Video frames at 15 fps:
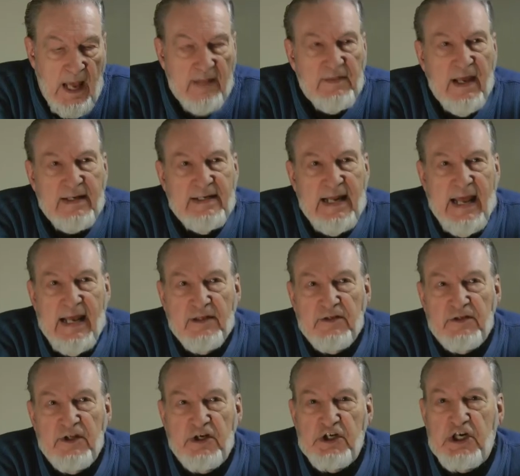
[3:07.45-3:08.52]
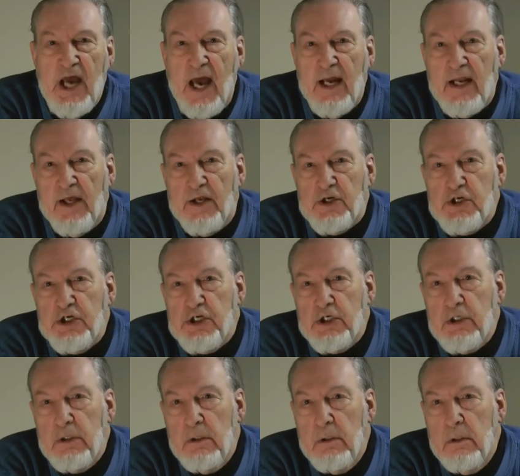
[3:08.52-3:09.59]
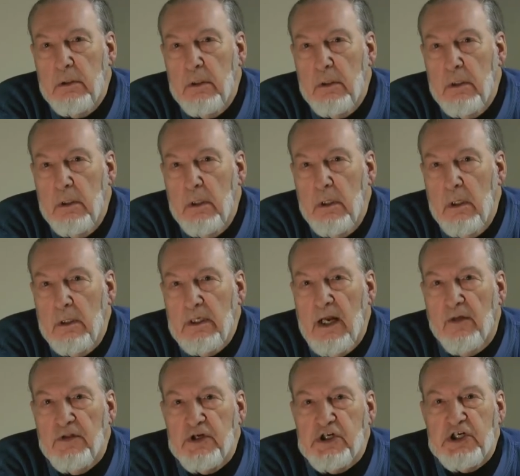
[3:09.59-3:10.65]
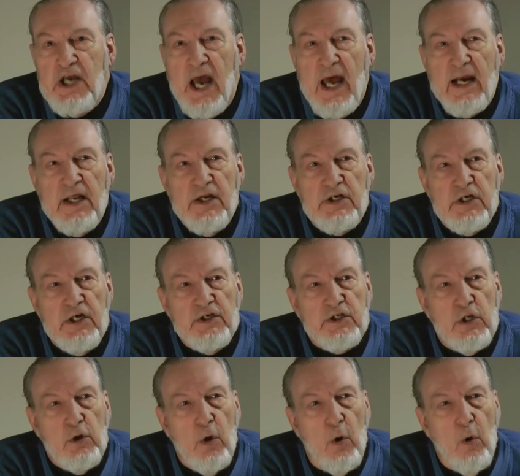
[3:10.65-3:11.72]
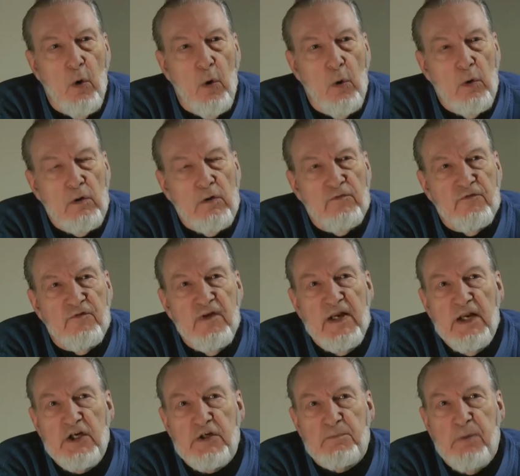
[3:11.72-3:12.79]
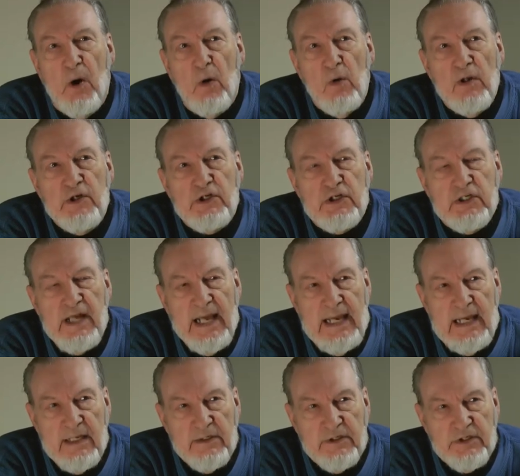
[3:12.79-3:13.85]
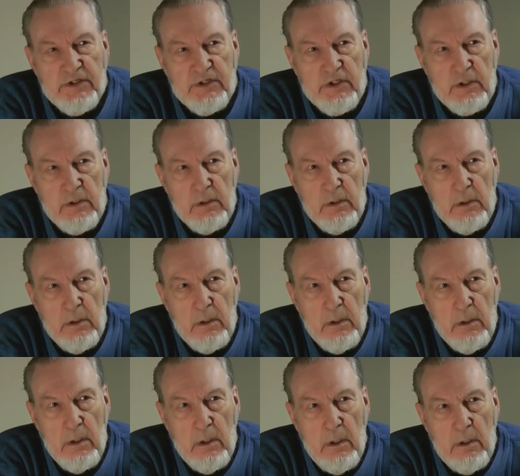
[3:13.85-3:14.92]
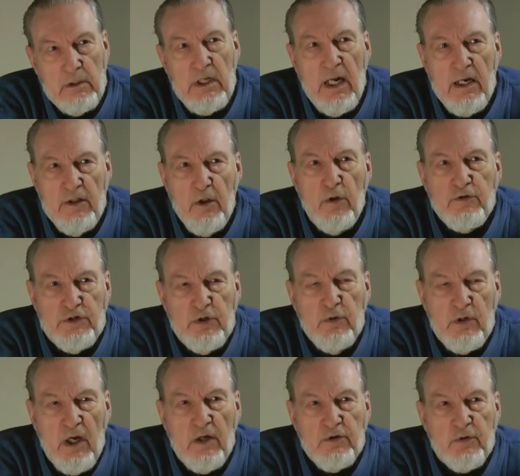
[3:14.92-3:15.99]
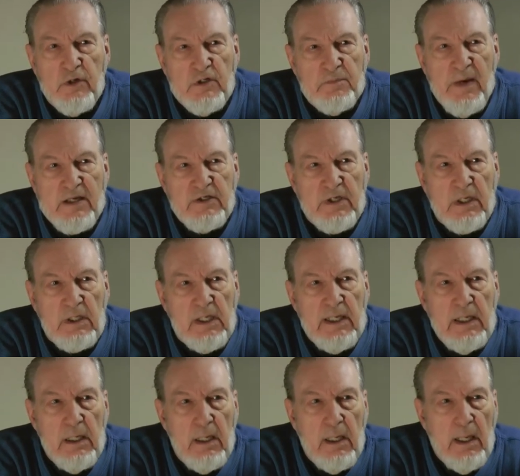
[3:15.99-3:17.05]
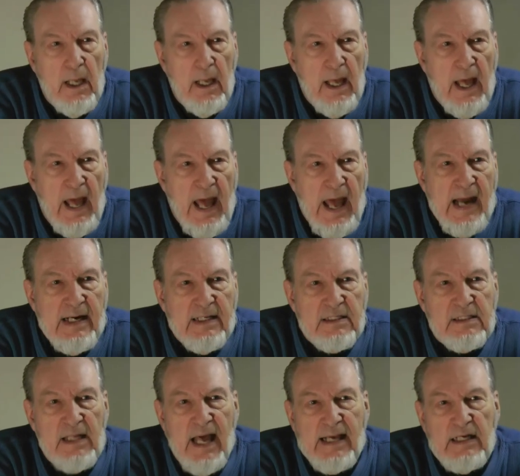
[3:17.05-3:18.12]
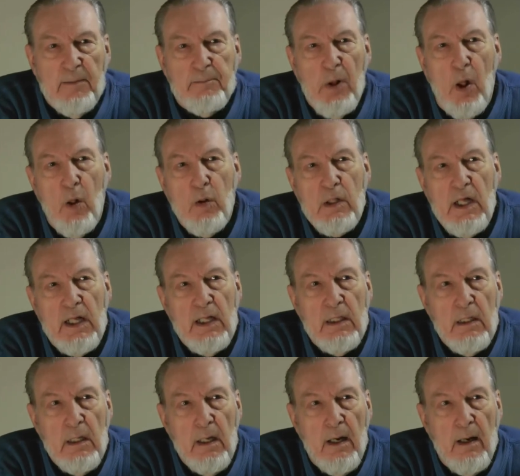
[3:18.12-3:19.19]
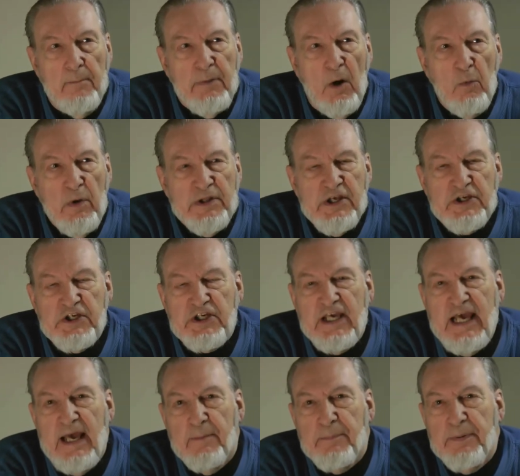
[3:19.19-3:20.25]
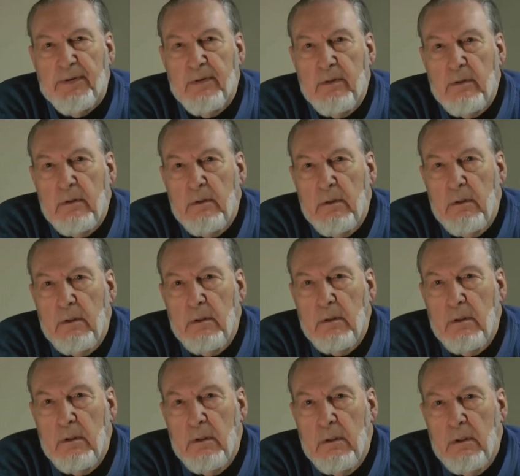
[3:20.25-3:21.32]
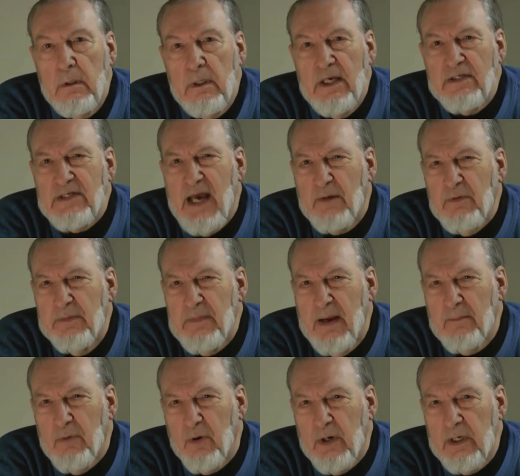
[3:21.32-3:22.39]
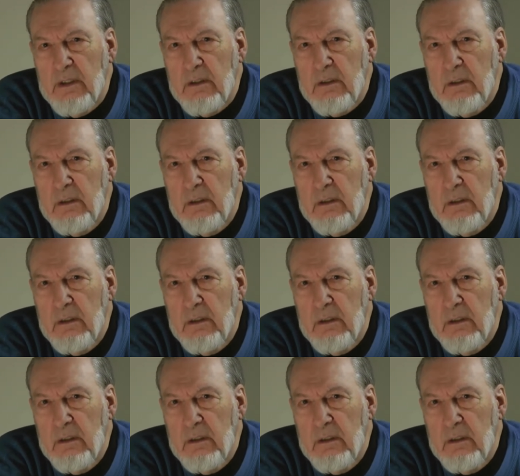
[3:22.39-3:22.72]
And they danced the Shodish. Now the Shodish is an old Finnish-Polish dance done in those two countries basically. And it's like a polka, but with a skip, as I remember it.